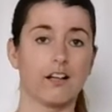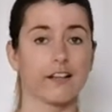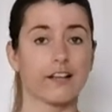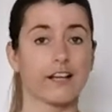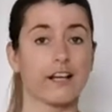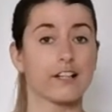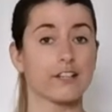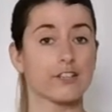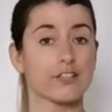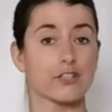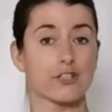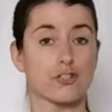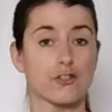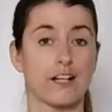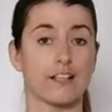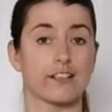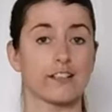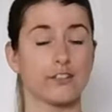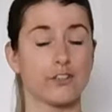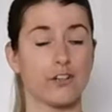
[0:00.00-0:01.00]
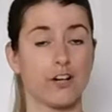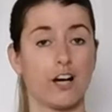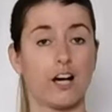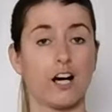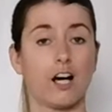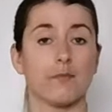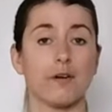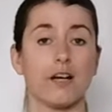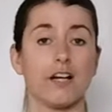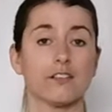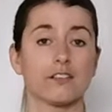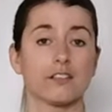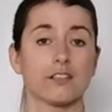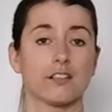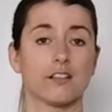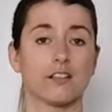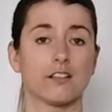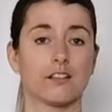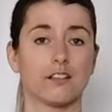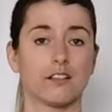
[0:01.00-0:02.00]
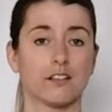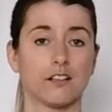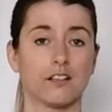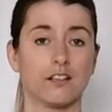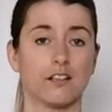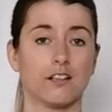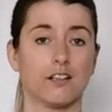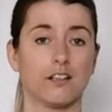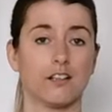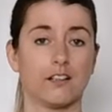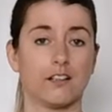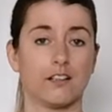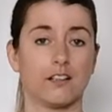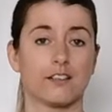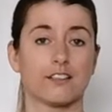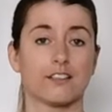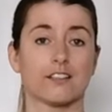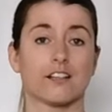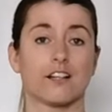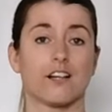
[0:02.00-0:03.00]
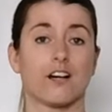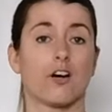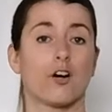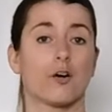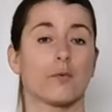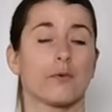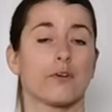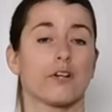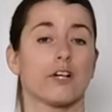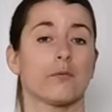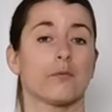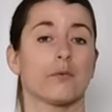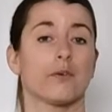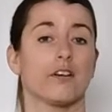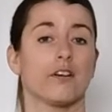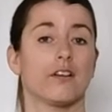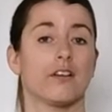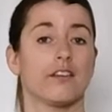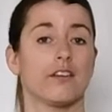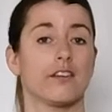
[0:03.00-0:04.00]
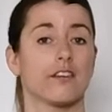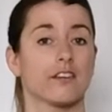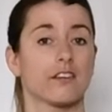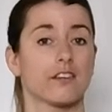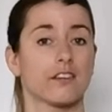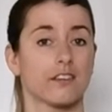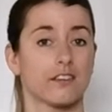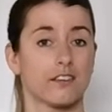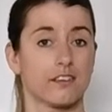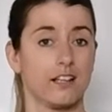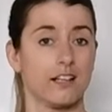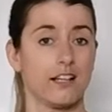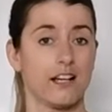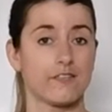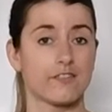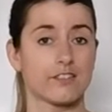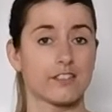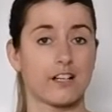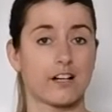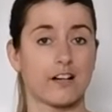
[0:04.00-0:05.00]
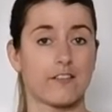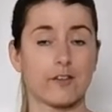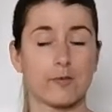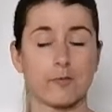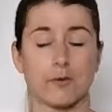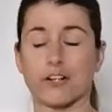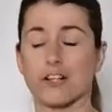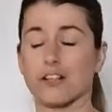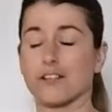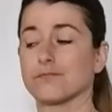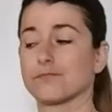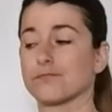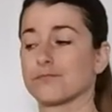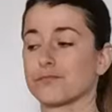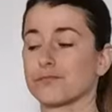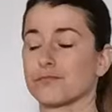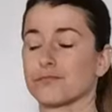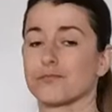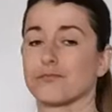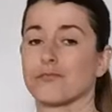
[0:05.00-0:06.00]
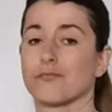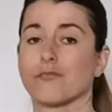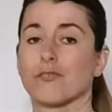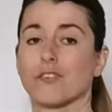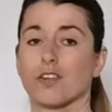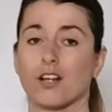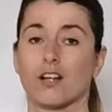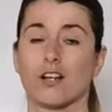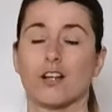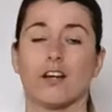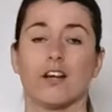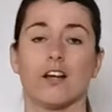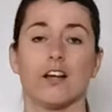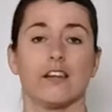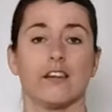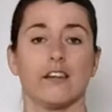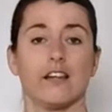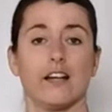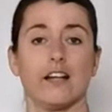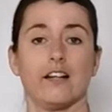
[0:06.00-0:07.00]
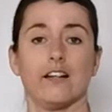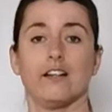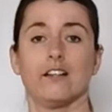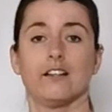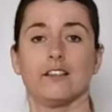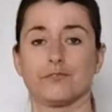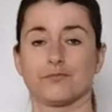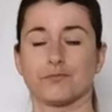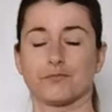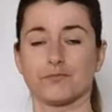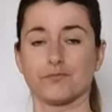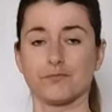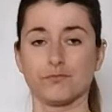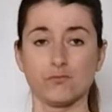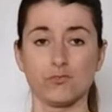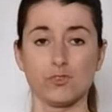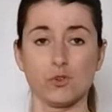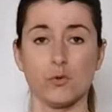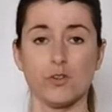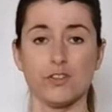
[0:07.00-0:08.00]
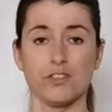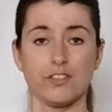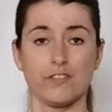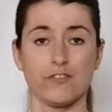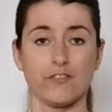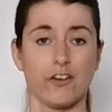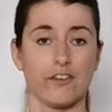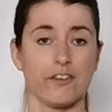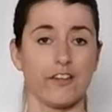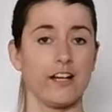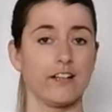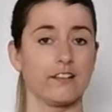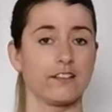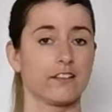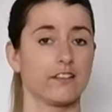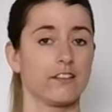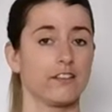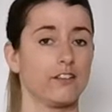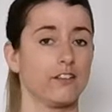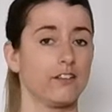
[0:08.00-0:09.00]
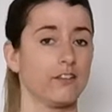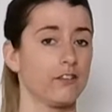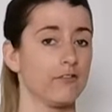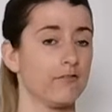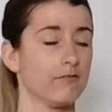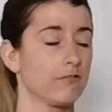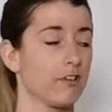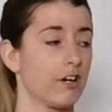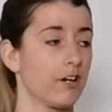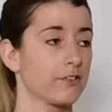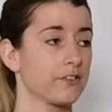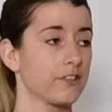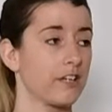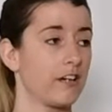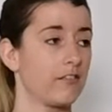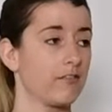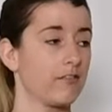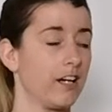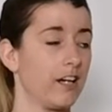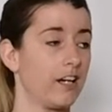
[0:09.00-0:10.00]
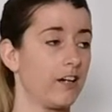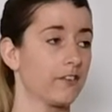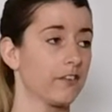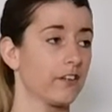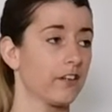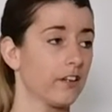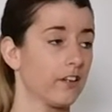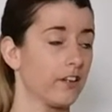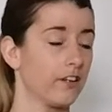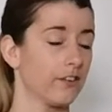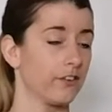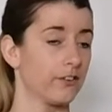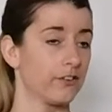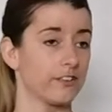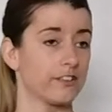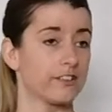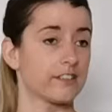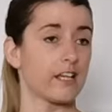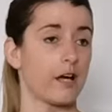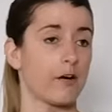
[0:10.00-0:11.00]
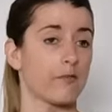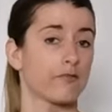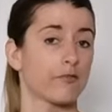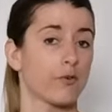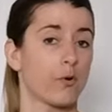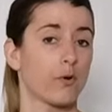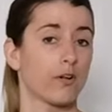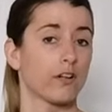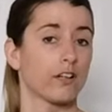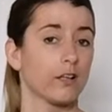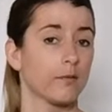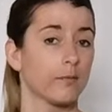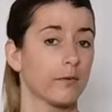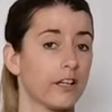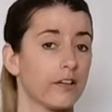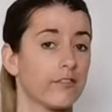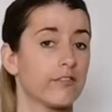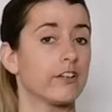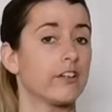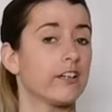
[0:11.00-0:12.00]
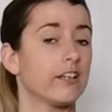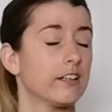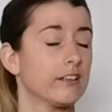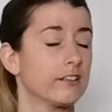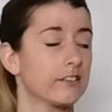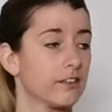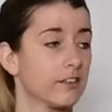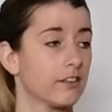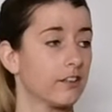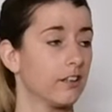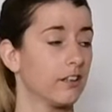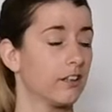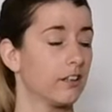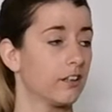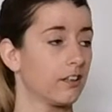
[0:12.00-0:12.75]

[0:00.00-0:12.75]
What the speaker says: Again, straighten your arm out. This is going to open up the left side of your body. And then, once you've got that, you can rotate round. You can step forward a little bit if you need to.